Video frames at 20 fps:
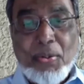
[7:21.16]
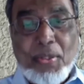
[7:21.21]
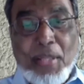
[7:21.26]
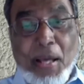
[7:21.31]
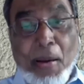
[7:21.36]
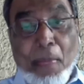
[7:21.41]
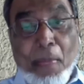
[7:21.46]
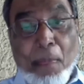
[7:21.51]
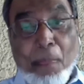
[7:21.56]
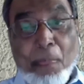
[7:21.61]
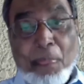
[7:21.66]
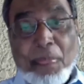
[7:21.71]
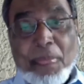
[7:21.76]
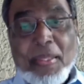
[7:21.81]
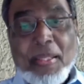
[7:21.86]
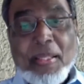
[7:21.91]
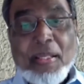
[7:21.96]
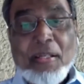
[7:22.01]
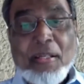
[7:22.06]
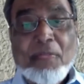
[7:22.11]
them,
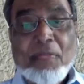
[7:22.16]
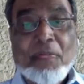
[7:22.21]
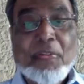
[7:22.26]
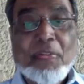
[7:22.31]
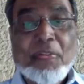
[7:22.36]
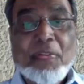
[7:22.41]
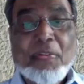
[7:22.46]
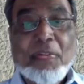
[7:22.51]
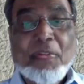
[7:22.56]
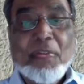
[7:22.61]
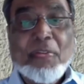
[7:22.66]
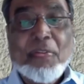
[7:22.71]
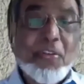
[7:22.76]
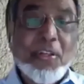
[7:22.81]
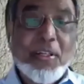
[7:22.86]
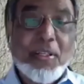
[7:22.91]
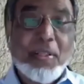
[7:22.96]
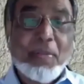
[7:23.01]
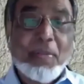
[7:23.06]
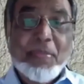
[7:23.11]
without
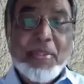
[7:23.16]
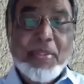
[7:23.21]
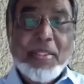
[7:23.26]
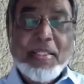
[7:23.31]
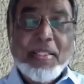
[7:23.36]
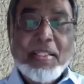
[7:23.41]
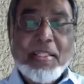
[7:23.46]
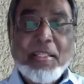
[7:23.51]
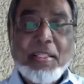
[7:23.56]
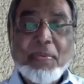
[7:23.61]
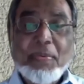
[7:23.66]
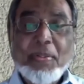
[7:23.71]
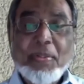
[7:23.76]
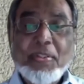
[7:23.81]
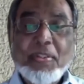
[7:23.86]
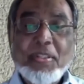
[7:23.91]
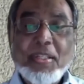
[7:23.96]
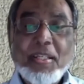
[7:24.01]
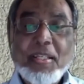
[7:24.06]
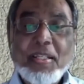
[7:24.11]
fail, he will
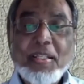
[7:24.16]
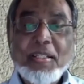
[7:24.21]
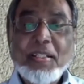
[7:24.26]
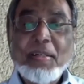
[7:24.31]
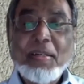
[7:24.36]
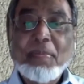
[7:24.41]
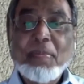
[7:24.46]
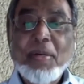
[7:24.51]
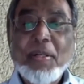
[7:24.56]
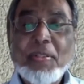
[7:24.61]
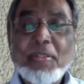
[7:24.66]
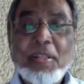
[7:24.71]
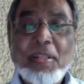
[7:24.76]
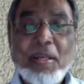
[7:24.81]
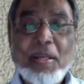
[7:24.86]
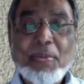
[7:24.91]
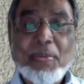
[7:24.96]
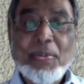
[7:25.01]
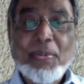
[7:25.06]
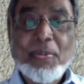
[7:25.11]
say, give my
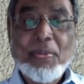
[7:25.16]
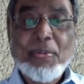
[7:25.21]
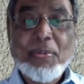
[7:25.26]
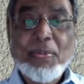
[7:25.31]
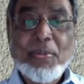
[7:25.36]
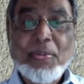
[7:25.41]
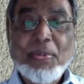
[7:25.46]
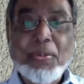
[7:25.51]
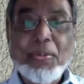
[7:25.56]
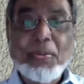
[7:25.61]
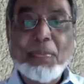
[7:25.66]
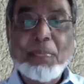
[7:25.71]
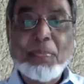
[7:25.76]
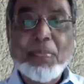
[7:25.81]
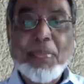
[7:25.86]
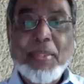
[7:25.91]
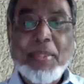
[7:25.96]
salams to Yaqub.